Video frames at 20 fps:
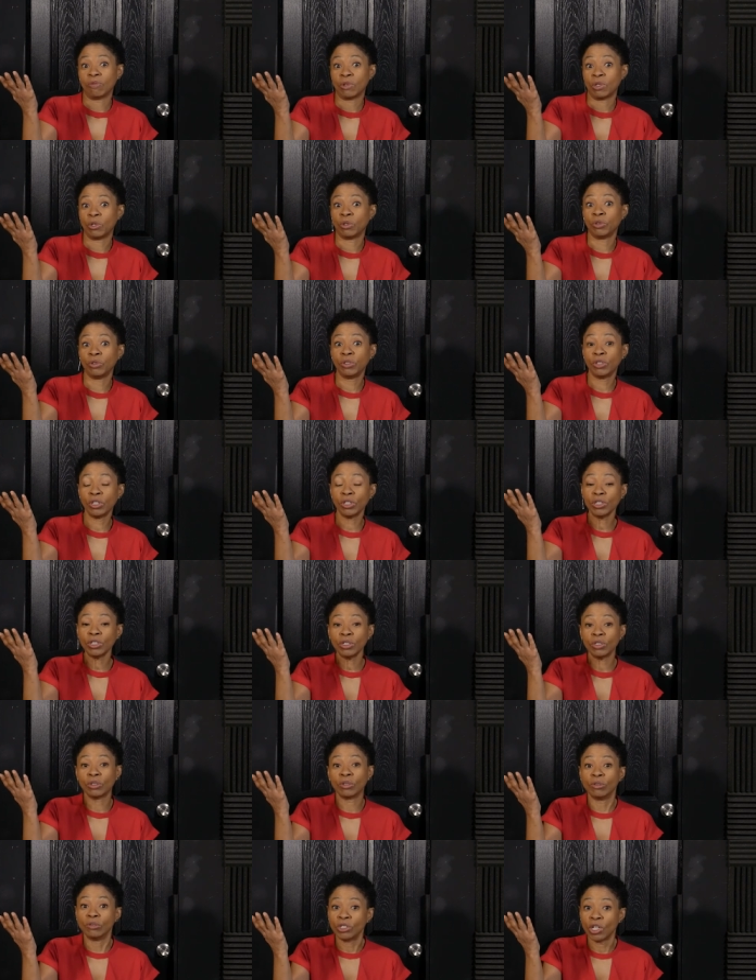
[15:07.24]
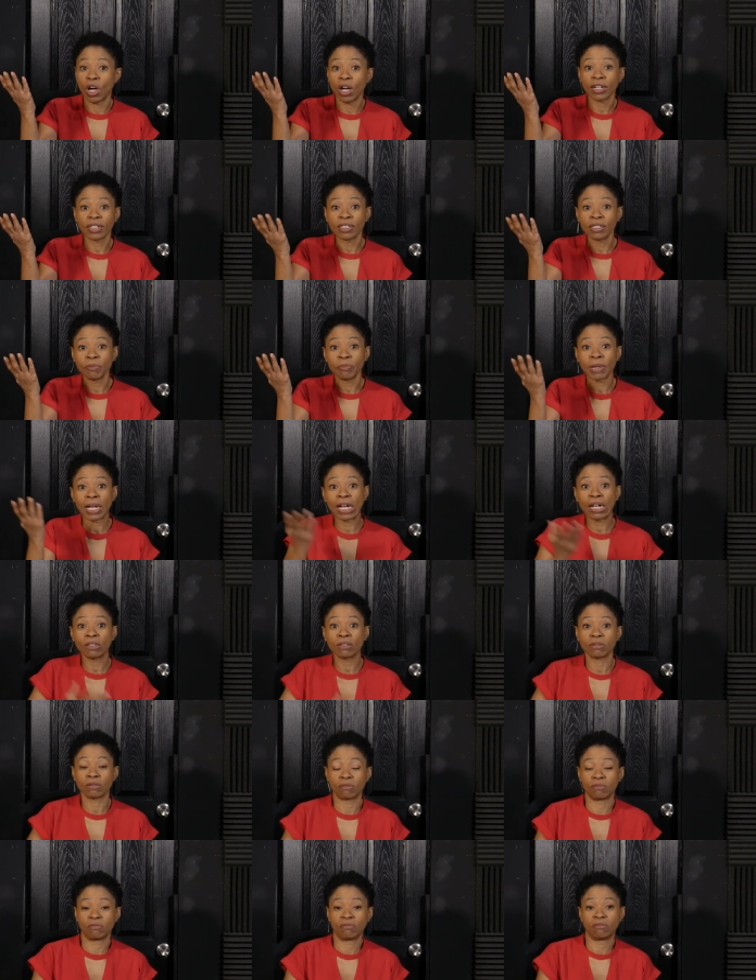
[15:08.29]
Who knew? Talking
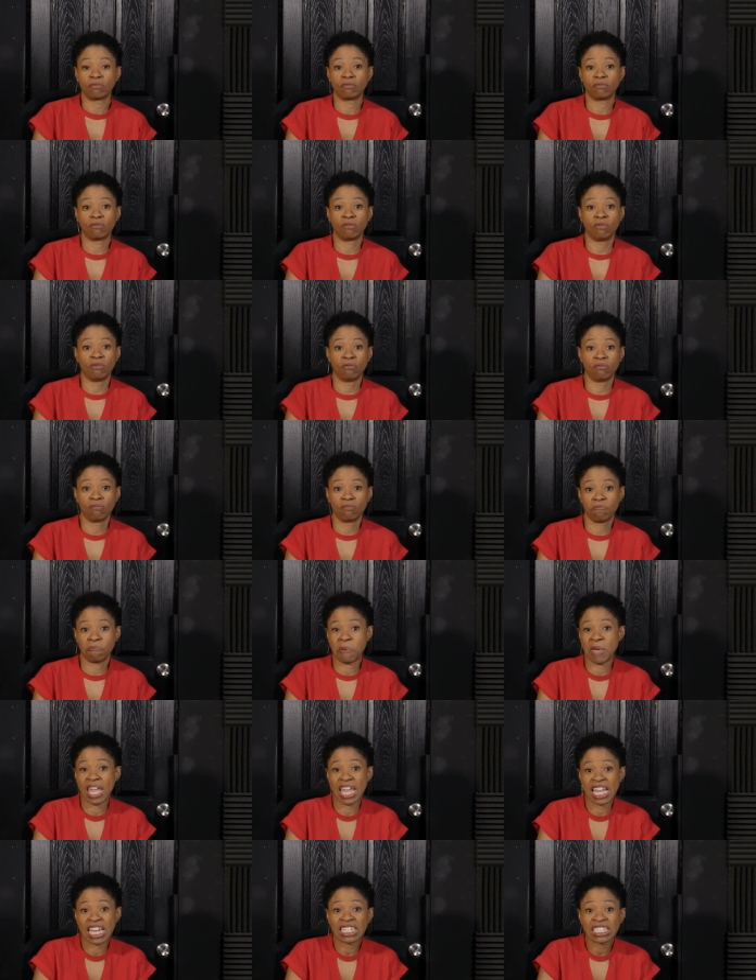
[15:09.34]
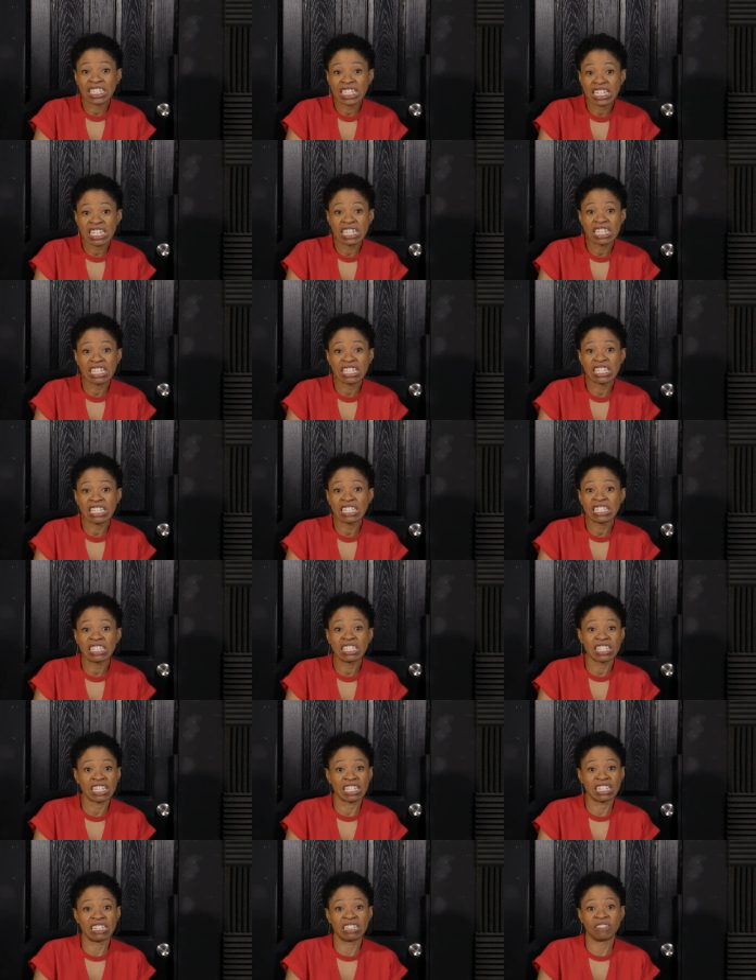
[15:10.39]
about
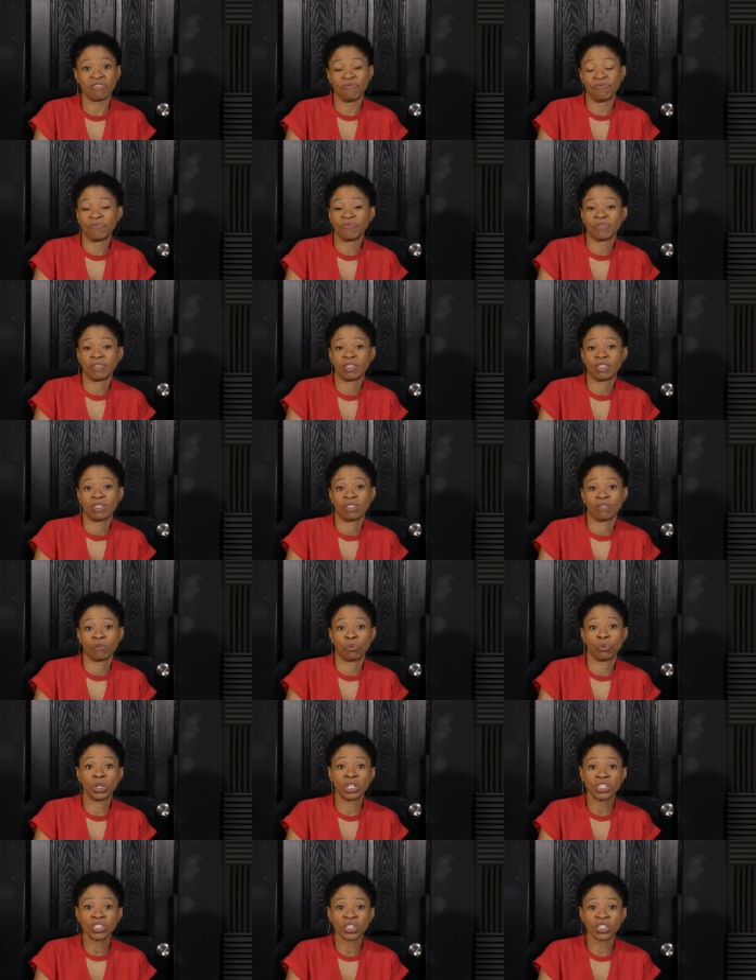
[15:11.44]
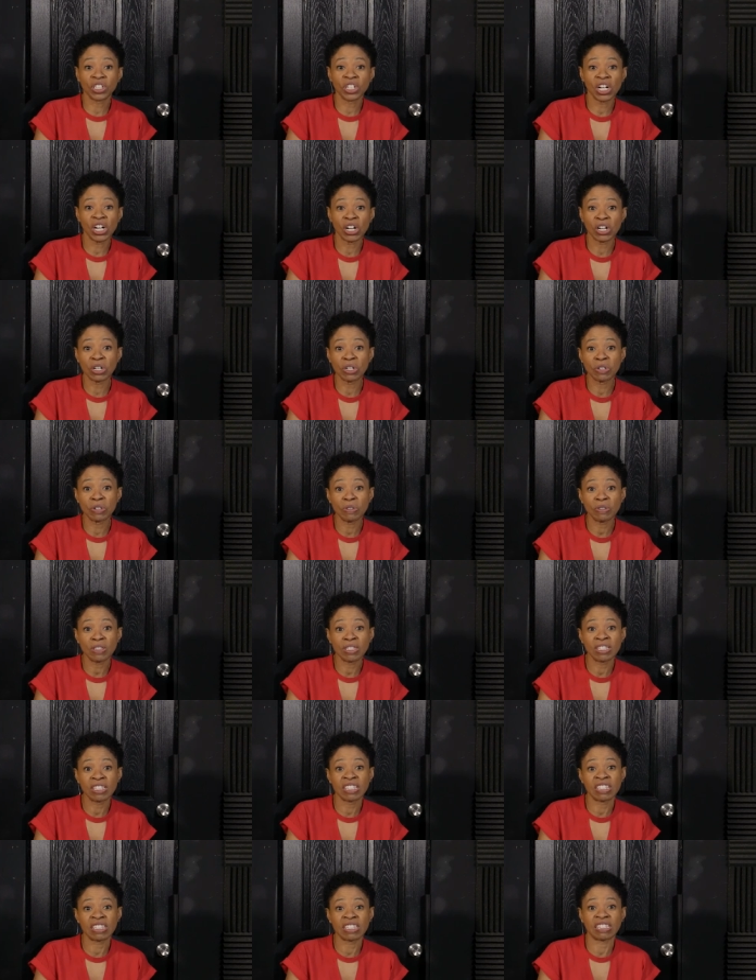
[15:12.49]
panties and winter
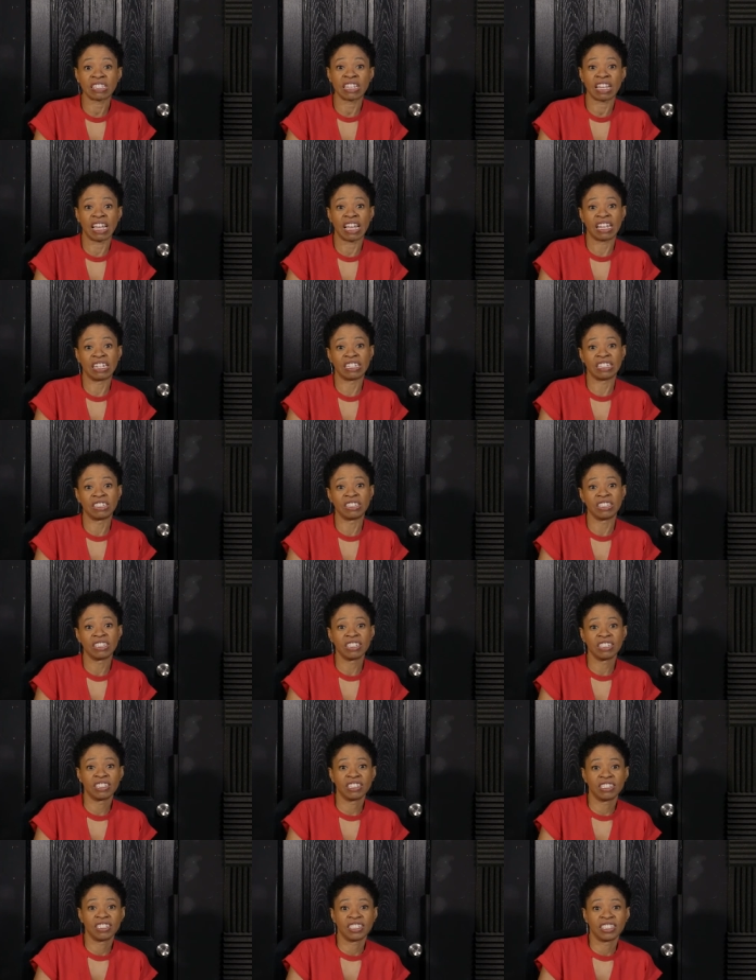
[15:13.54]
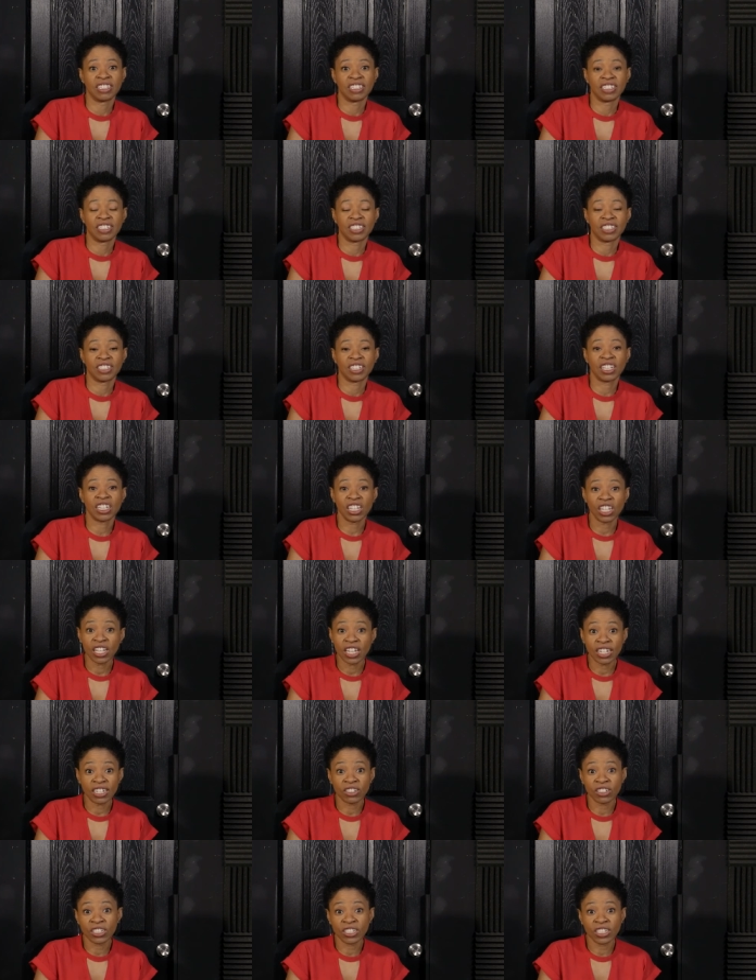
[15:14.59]
coats and
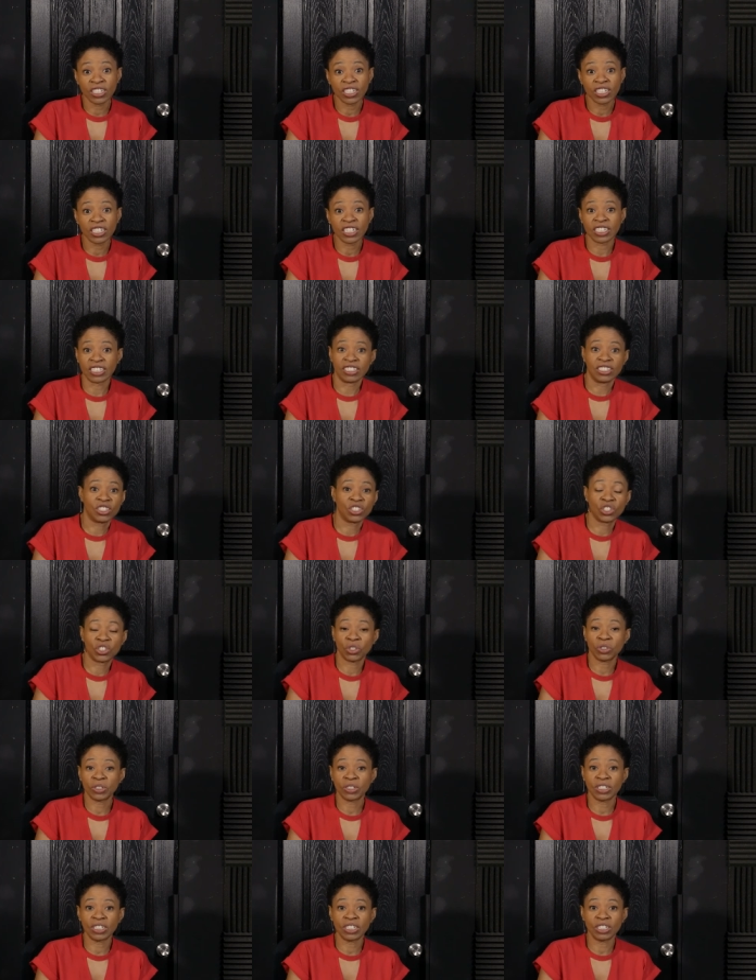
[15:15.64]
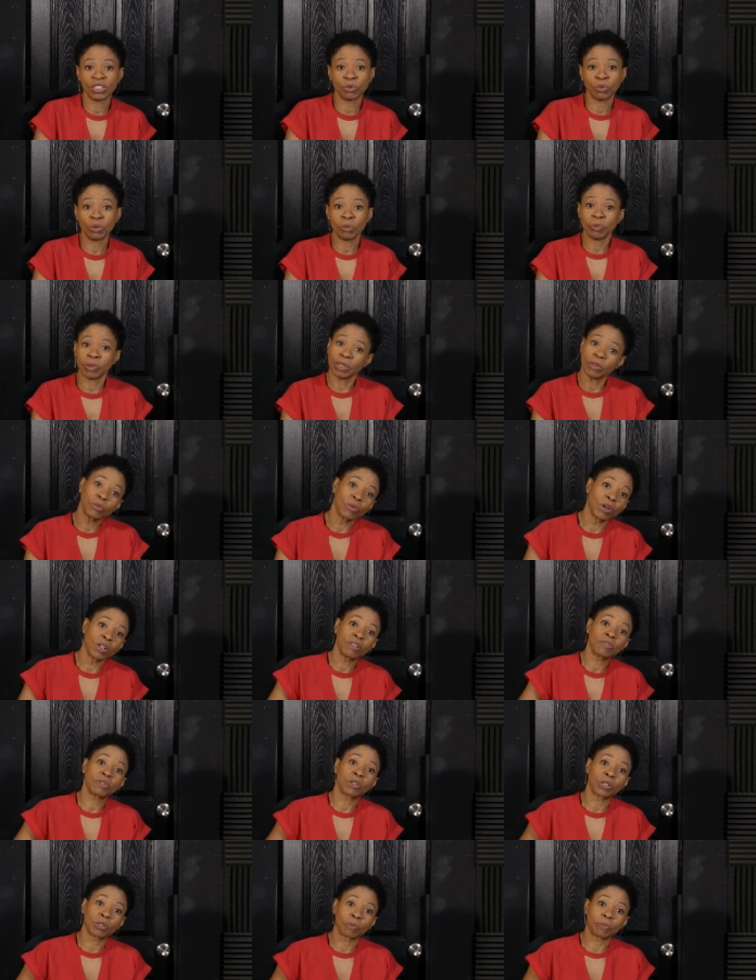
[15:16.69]
clutter and storage would be one
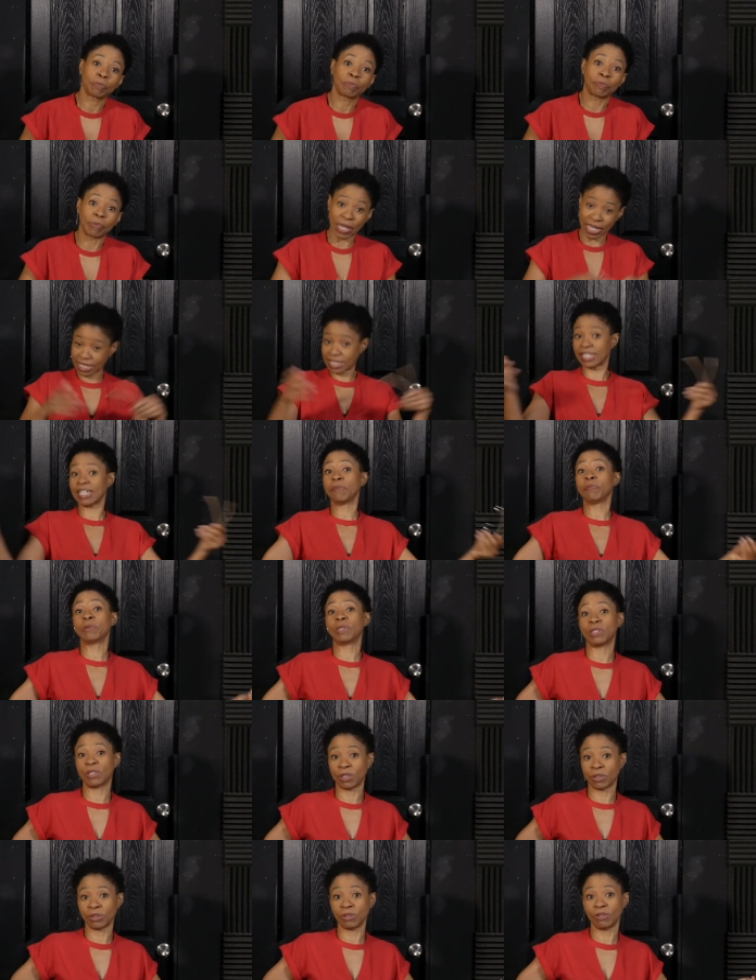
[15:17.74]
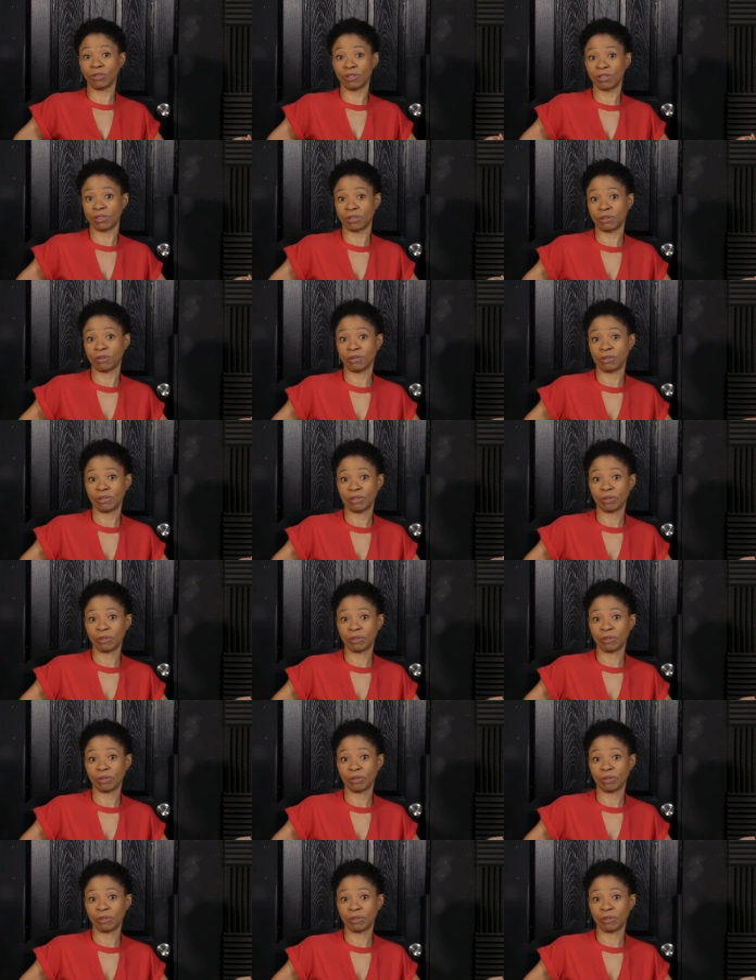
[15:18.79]
of her best episodes.